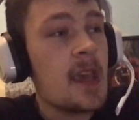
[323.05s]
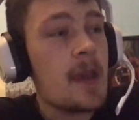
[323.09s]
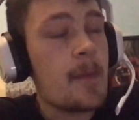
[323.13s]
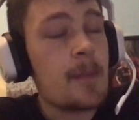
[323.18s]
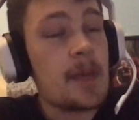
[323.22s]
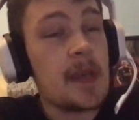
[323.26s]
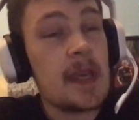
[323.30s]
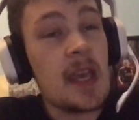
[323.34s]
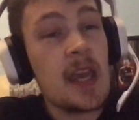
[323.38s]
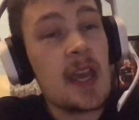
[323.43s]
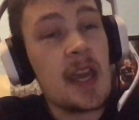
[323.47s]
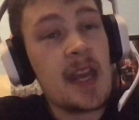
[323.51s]

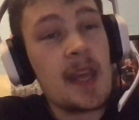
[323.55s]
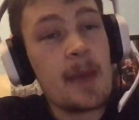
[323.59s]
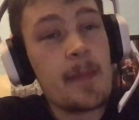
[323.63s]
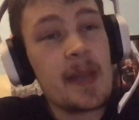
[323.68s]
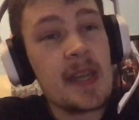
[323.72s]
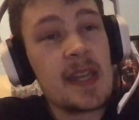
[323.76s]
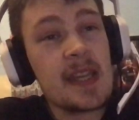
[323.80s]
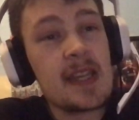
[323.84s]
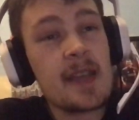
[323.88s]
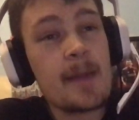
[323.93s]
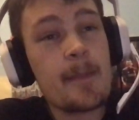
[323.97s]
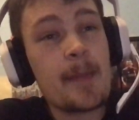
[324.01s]

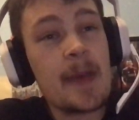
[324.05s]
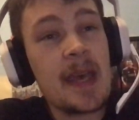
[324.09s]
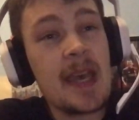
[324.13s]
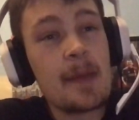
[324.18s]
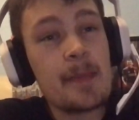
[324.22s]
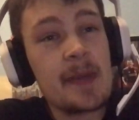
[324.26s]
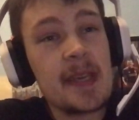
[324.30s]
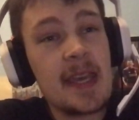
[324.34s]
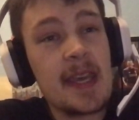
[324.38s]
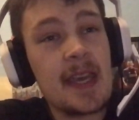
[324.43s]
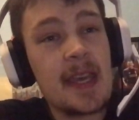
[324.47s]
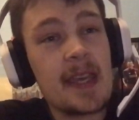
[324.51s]
Pierre-Emerick
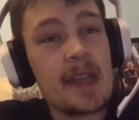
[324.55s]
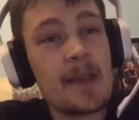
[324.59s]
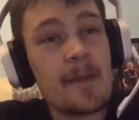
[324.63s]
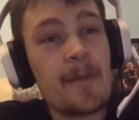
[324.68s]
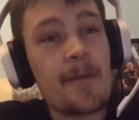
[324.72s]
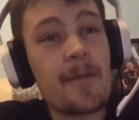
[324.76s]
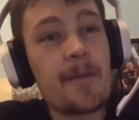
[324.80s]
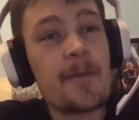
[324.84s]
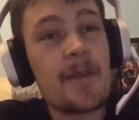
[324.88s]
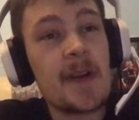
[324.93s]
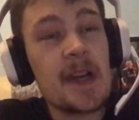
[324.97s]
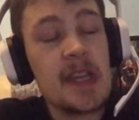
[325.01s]
Aubameyang
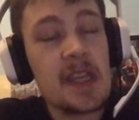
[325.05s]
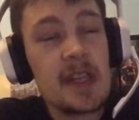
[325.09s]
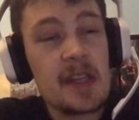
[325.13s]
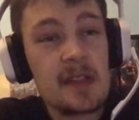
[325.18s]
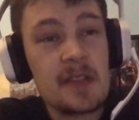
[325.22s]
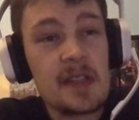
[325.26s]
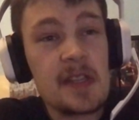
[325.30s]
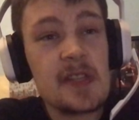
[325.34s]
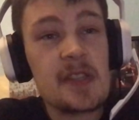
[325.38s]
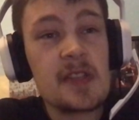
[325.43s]
finally